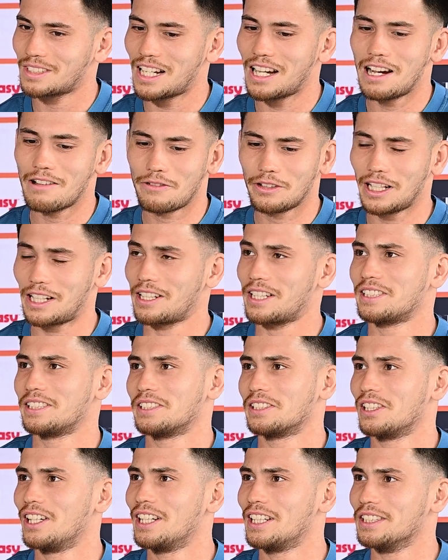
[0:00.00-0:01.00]
I feel like that's
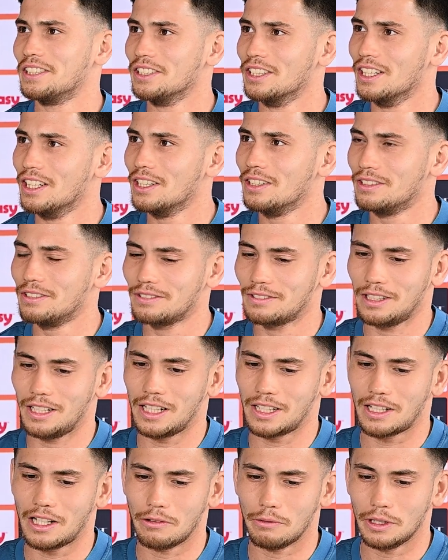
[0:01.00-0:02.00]
exciting,
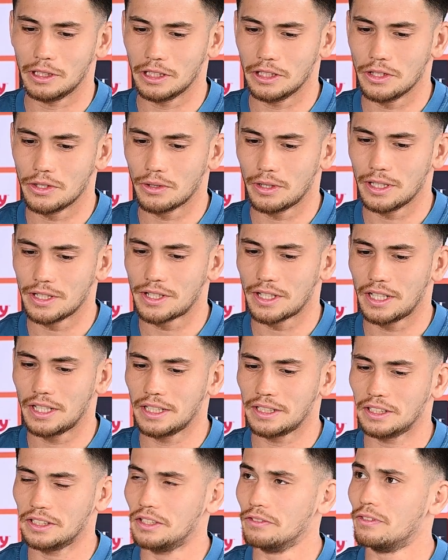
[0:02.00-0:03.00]
Like, I really enjoy
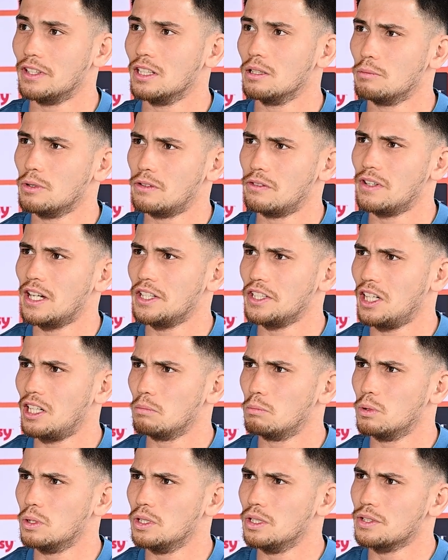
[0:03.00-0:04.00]
seeing the development of our
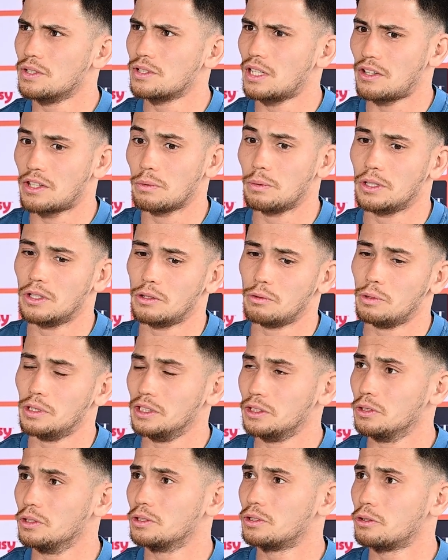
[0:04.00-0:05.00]
young boys. I think we've got a really
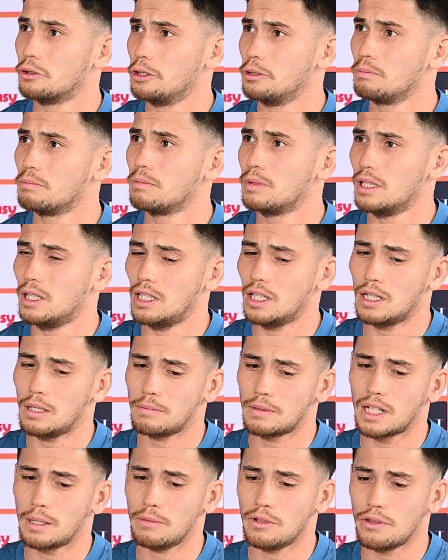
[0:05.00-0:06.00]
good group
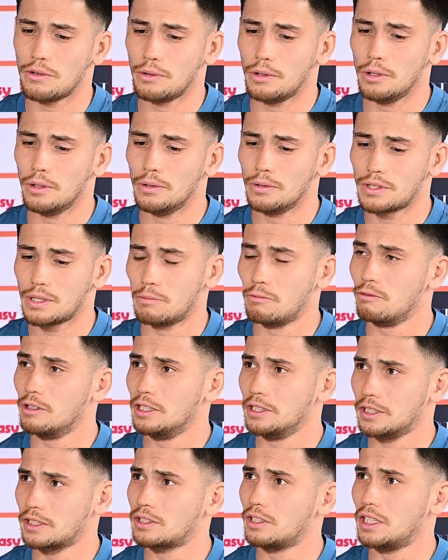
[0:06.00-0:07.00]
coming through, some
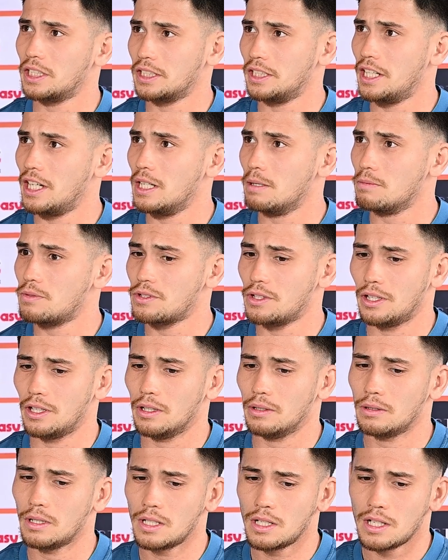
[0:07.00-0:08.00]
really exciting names,
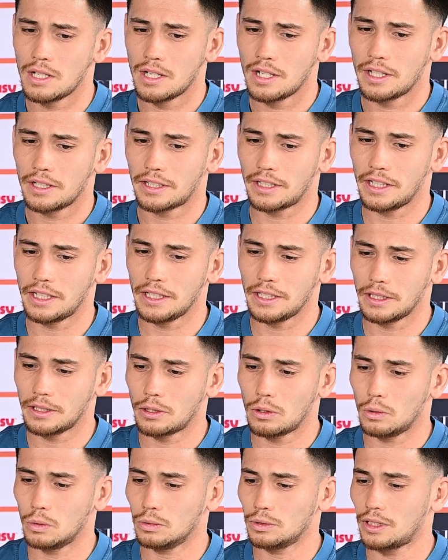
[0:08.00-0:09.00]
getting
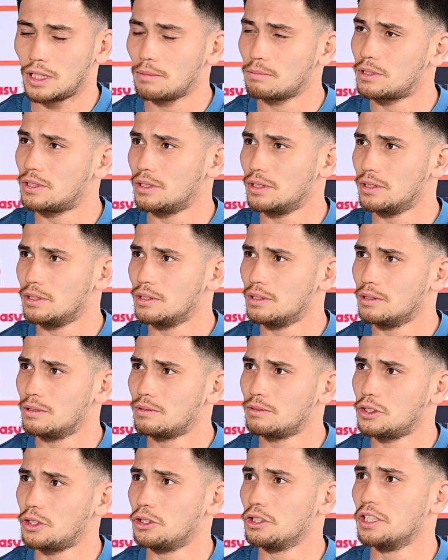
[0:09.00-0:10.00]
calls up to
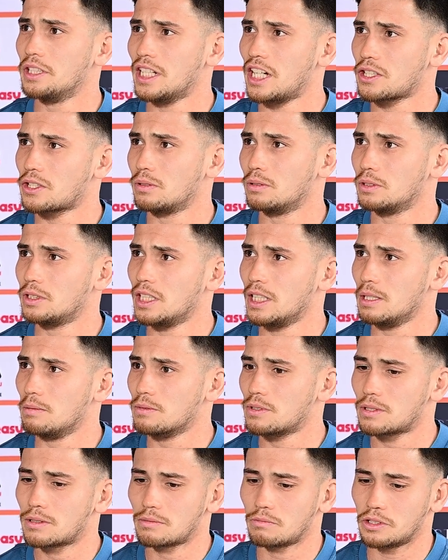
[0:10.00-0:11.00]
junior national
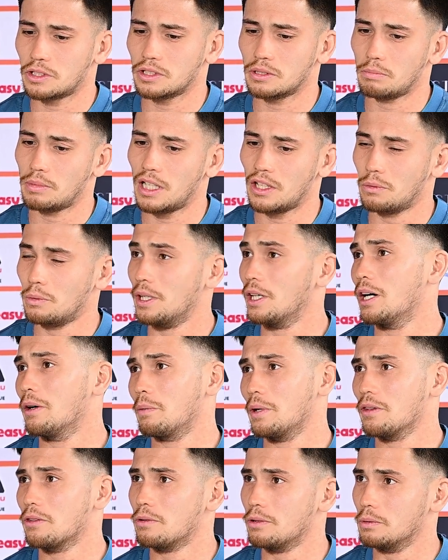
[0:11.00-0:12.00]
teams, which is a pathway I
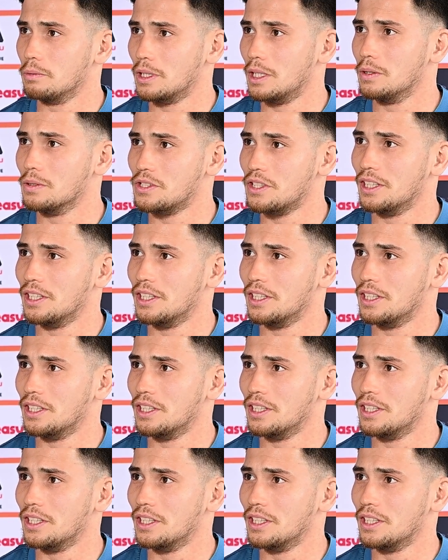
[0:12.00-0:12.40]
went through when I was